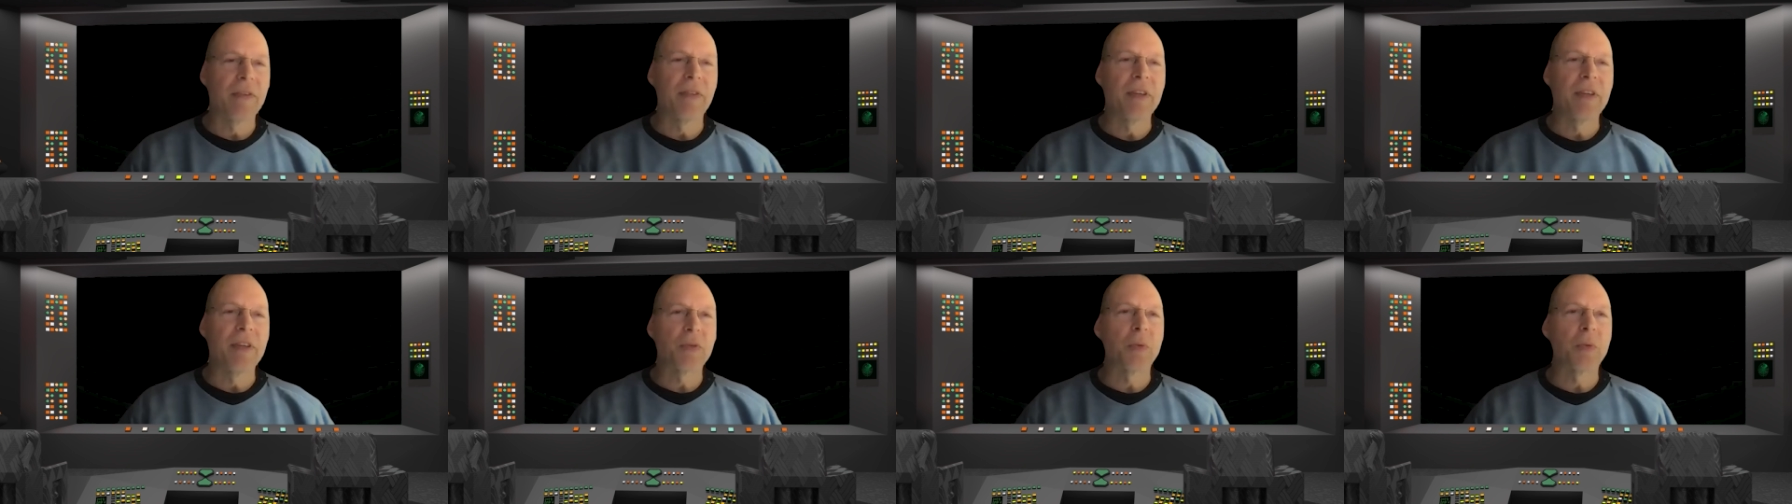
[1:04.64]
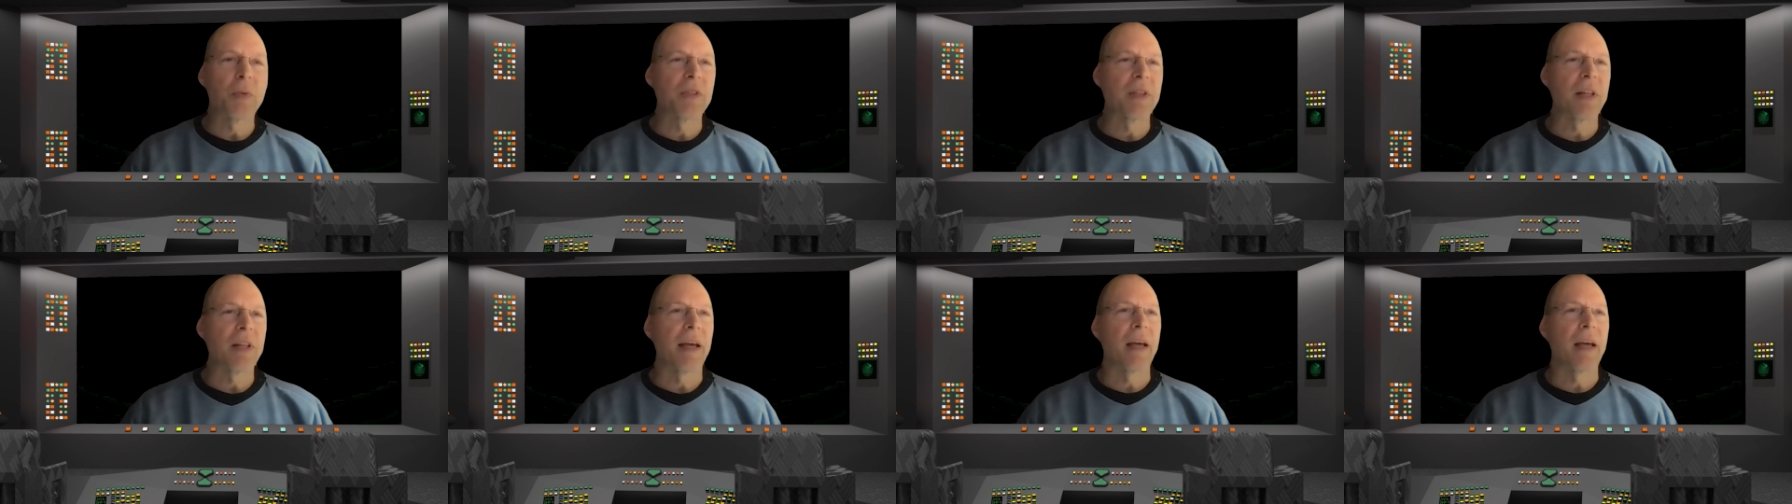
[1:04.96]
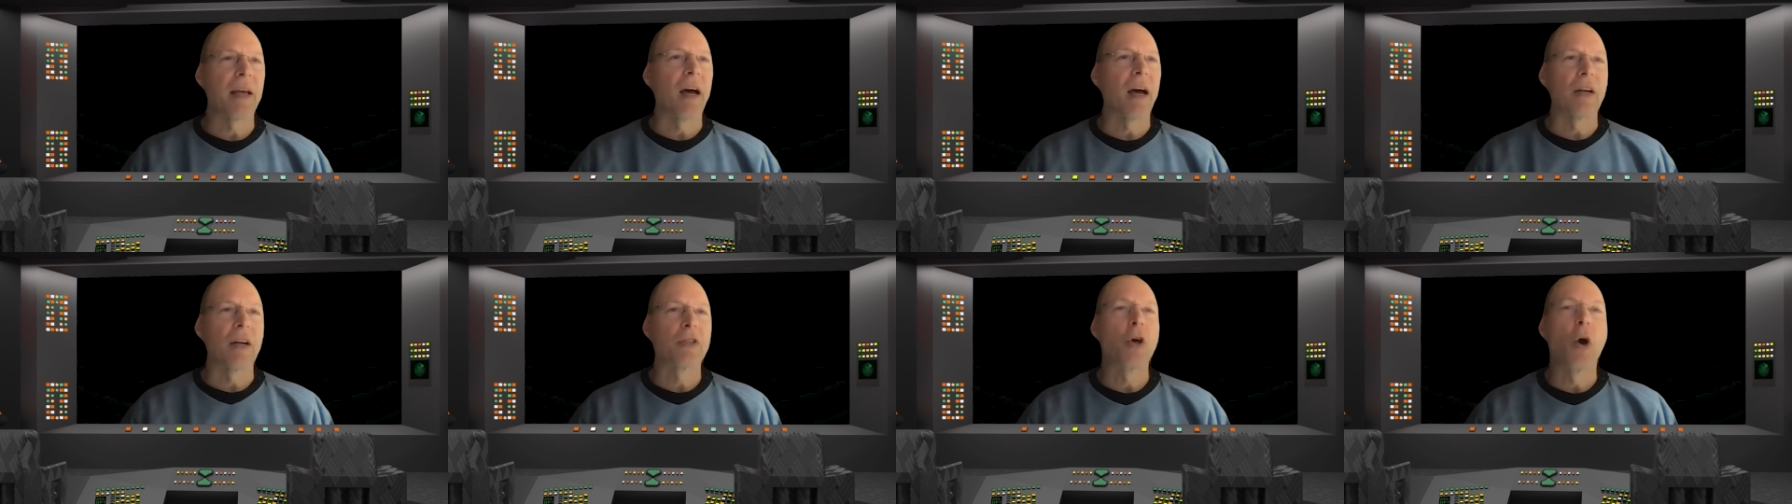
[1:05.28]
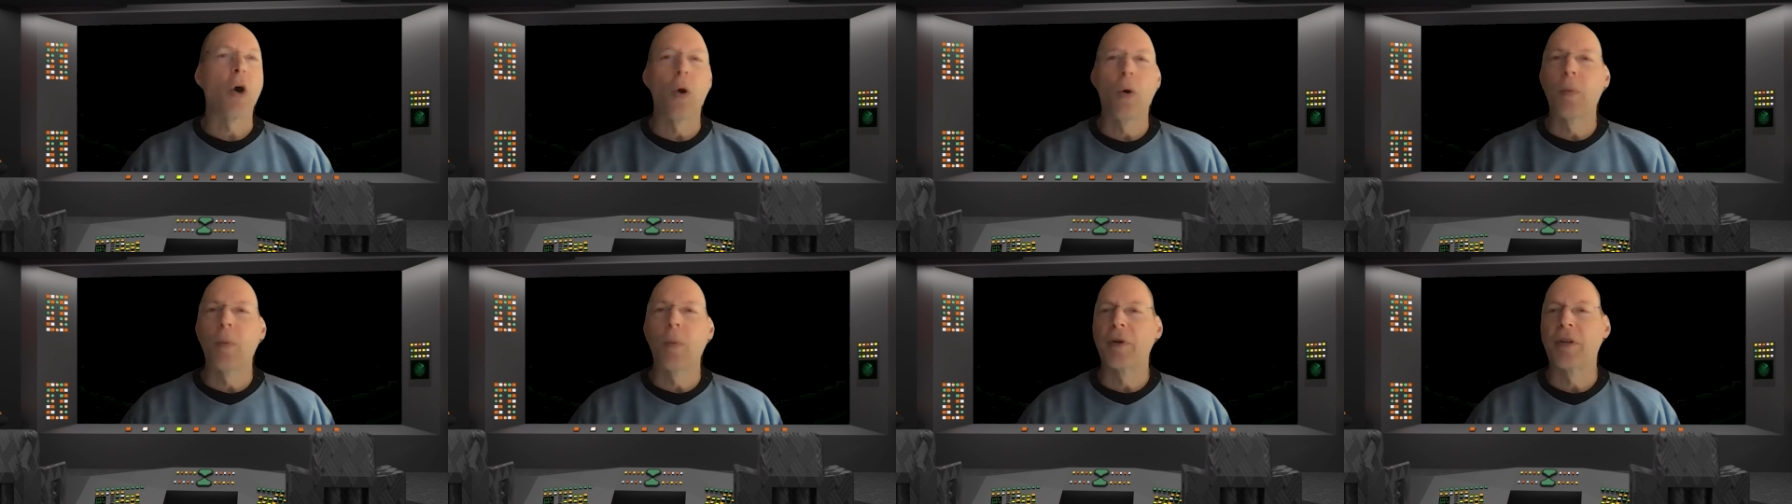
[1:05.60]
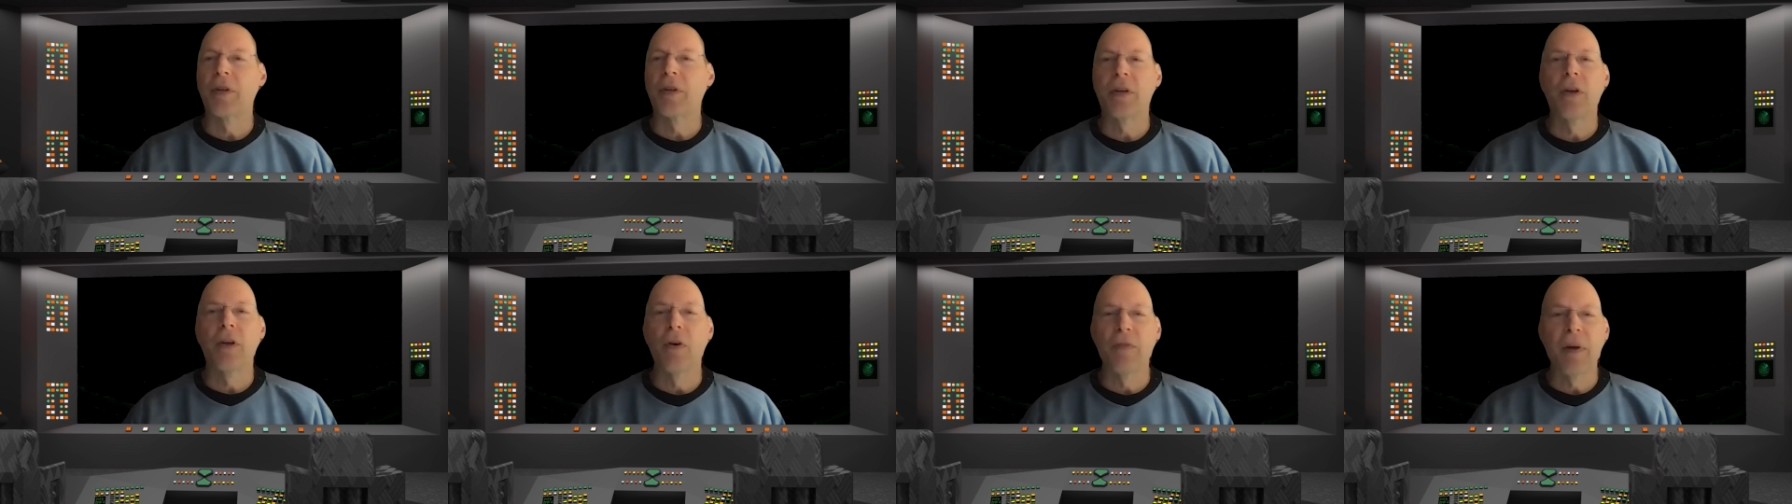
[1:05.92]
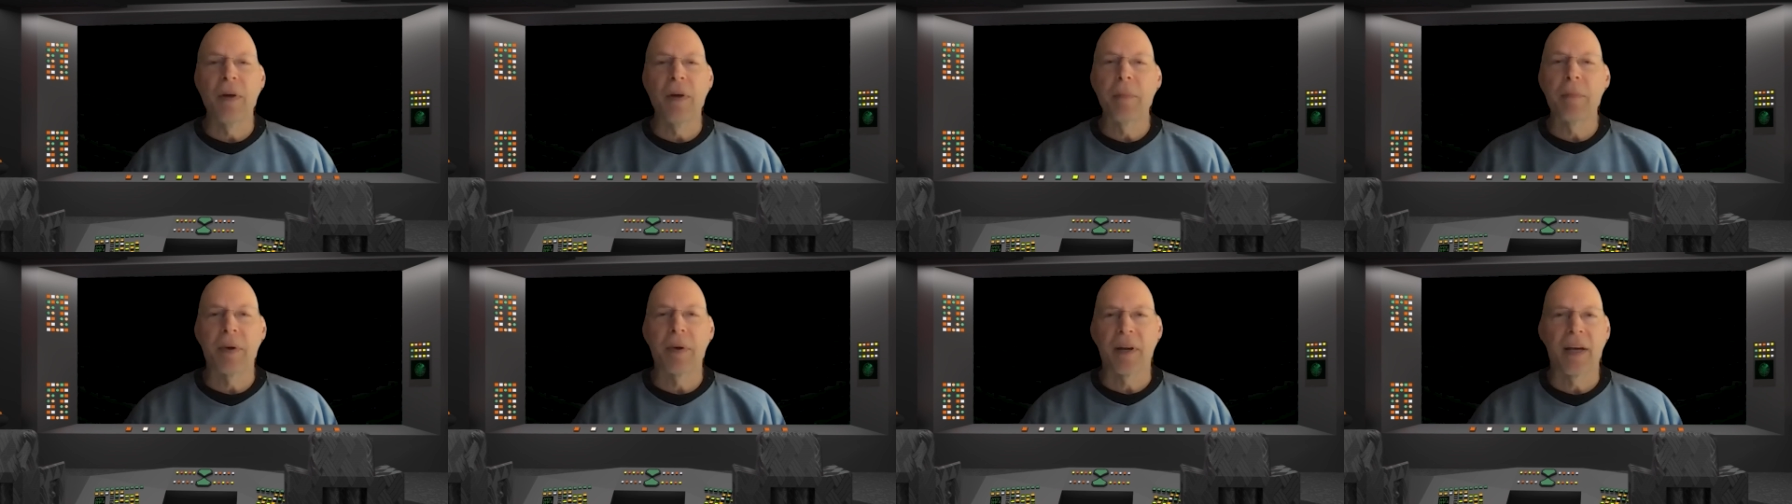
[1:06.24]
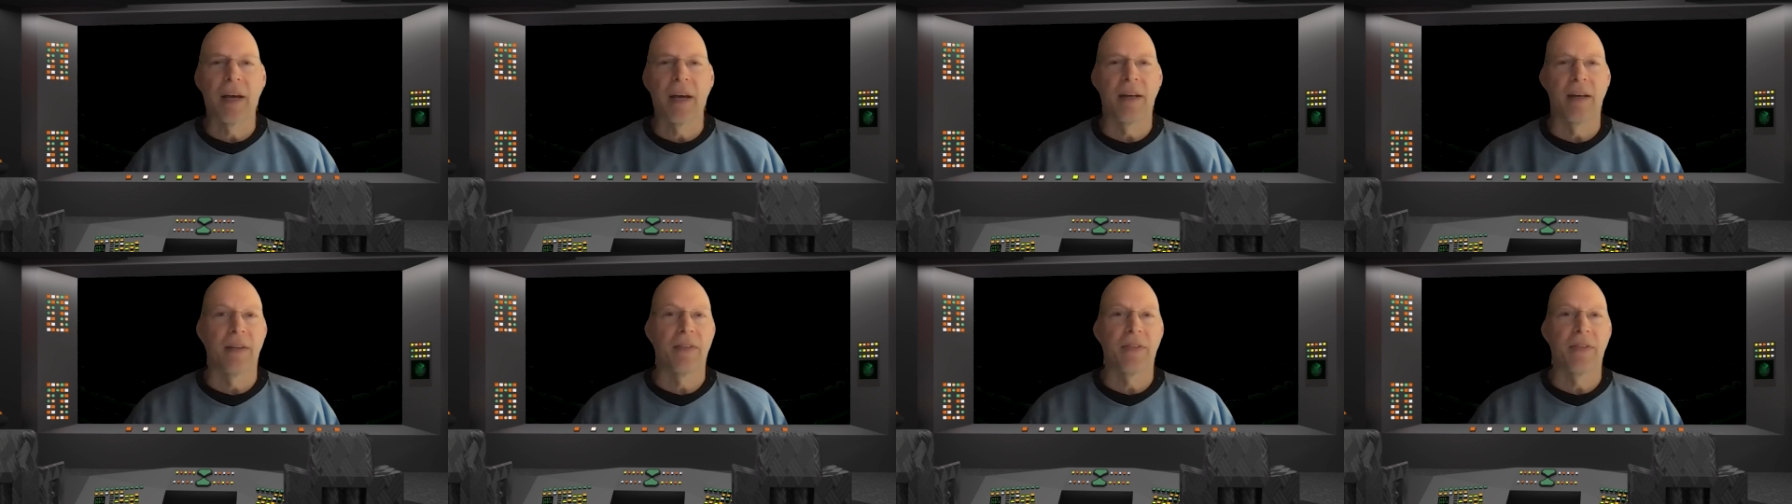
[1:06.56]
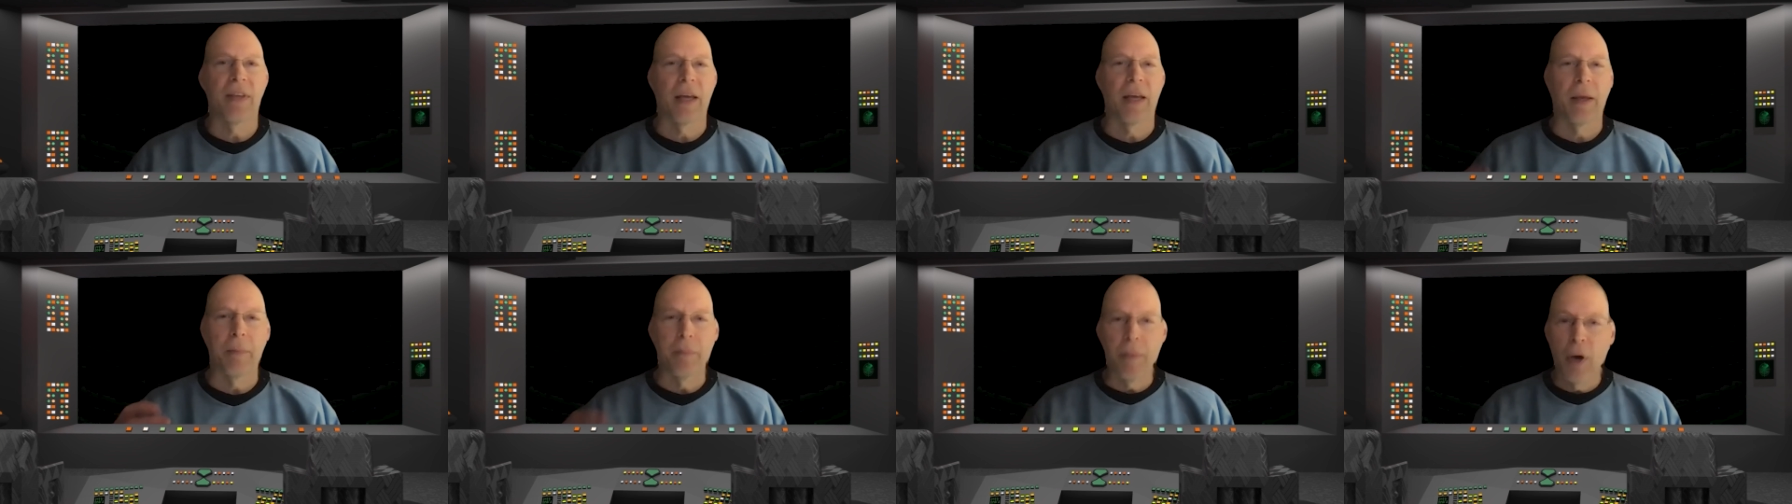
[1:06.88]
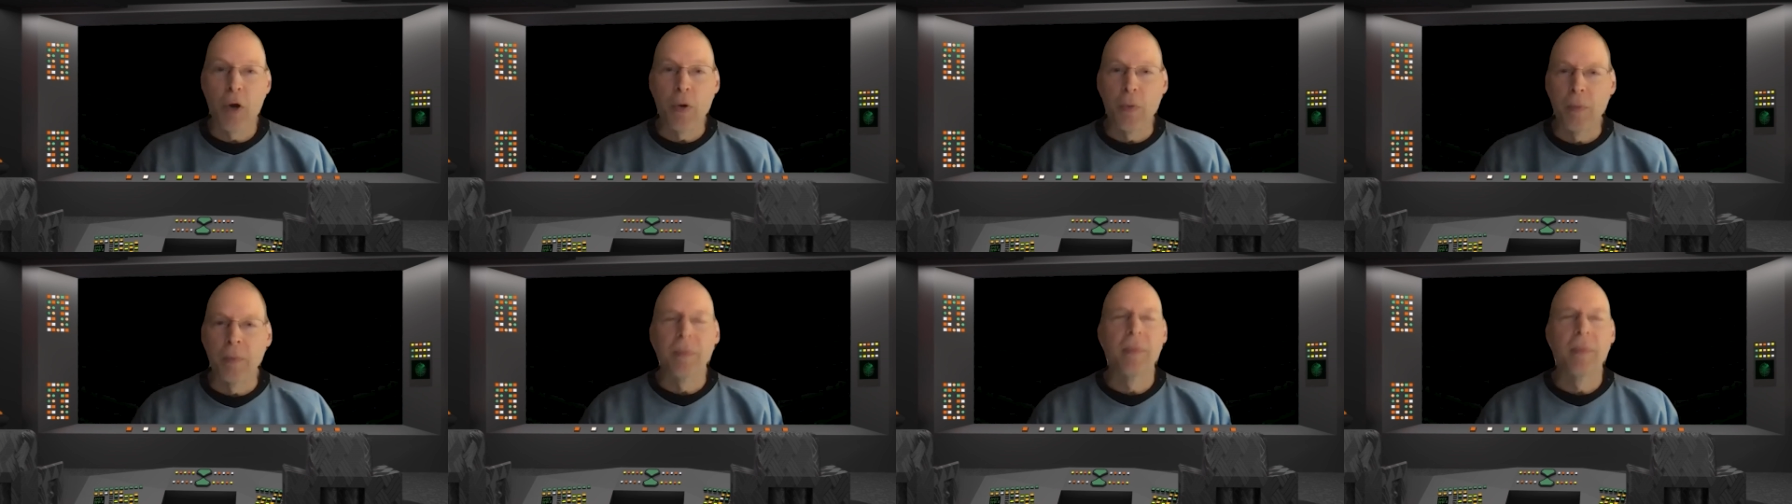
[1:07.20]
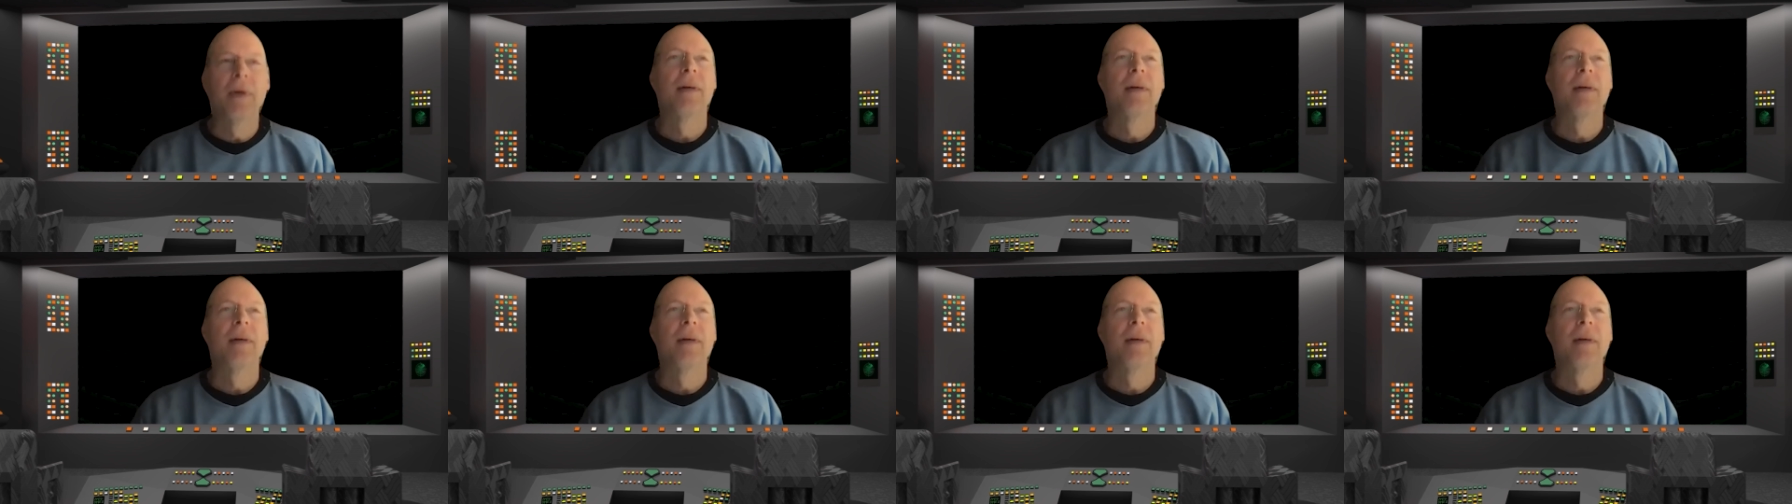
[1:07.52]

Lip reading: this was like October to November kind of thing. Boom.